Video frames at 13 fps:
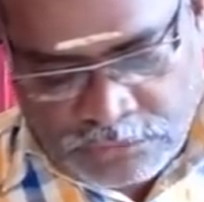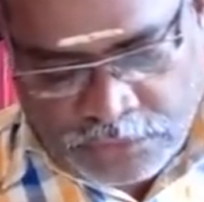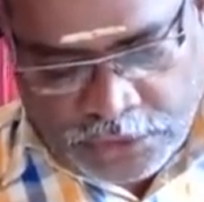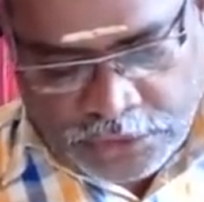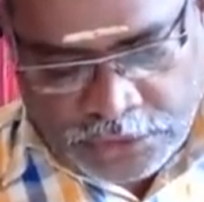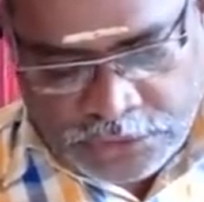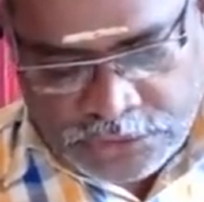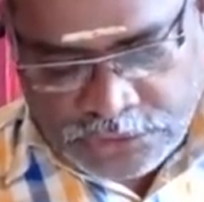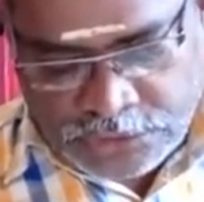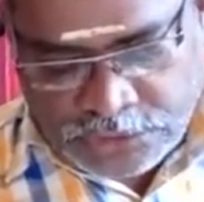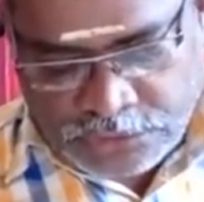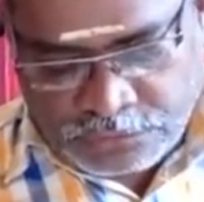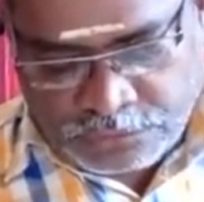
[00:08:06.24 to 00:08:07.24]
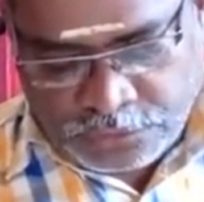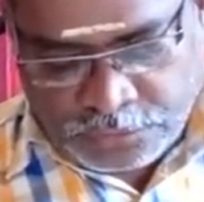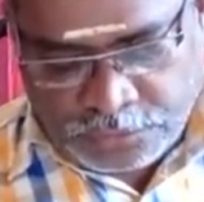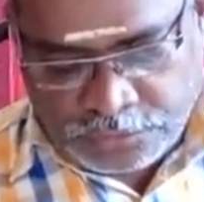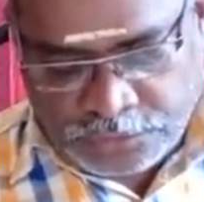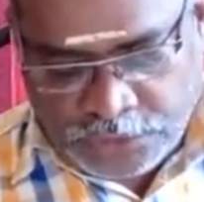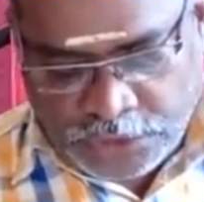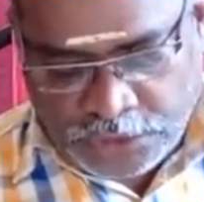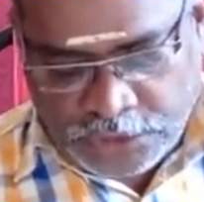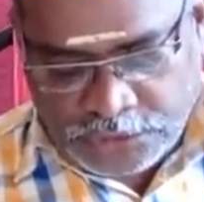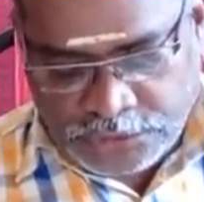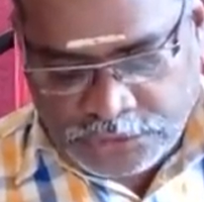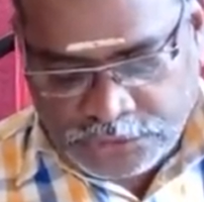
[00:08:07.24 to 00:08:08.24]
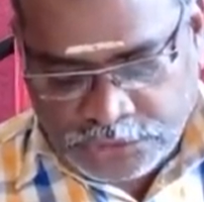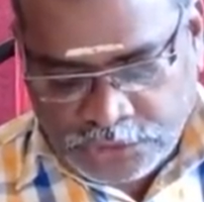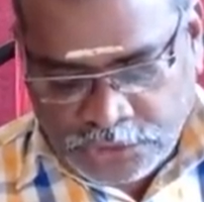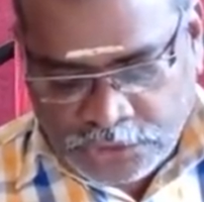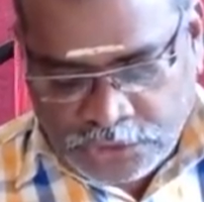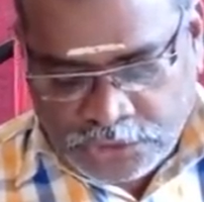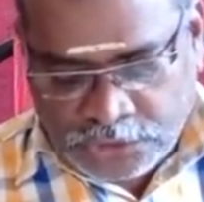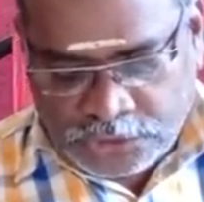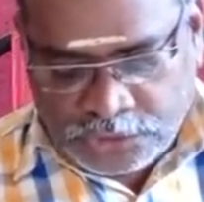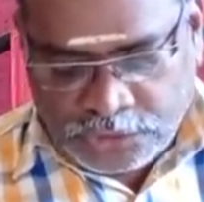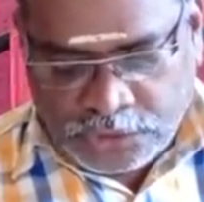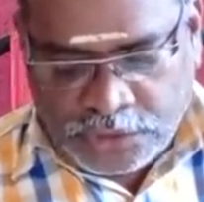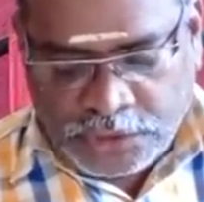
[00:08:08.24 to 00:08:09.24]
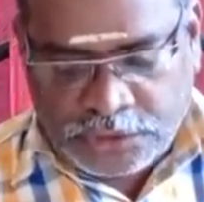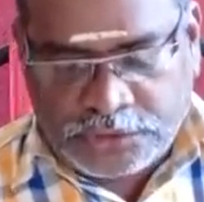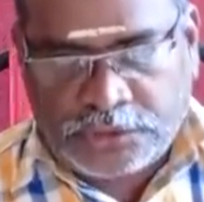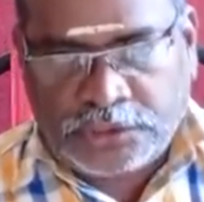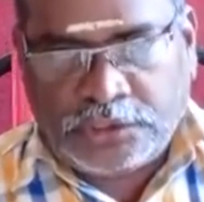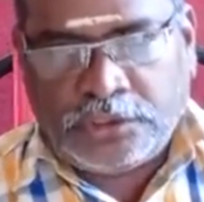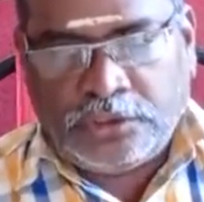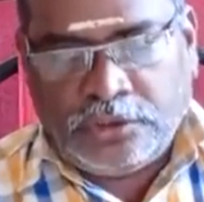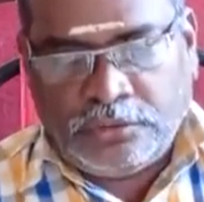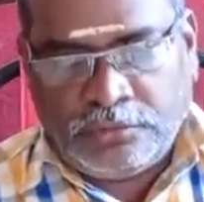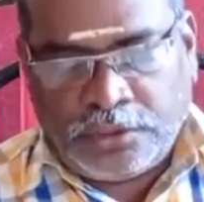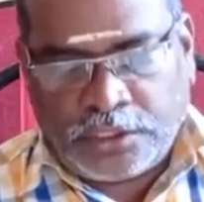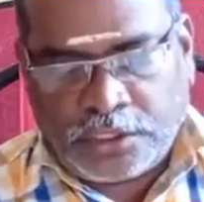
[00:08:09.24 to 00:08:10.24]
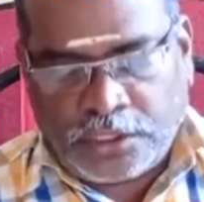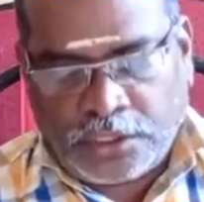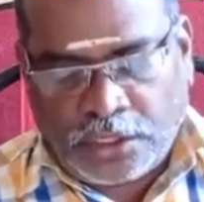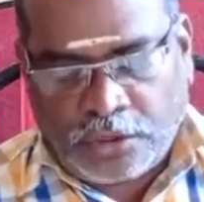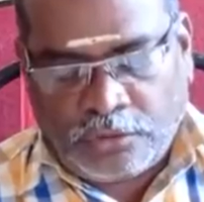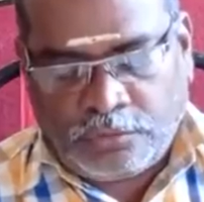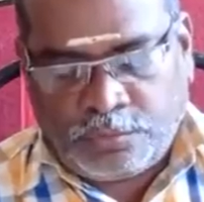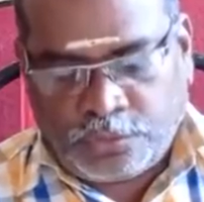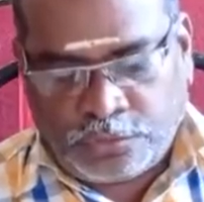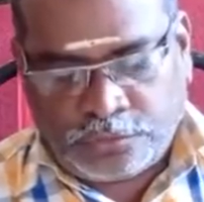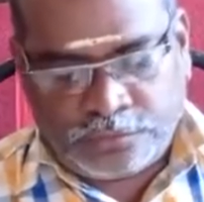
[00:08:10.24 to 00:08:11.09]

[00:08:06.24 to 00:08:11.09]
matrix in the form of the analysis to get the numerical output.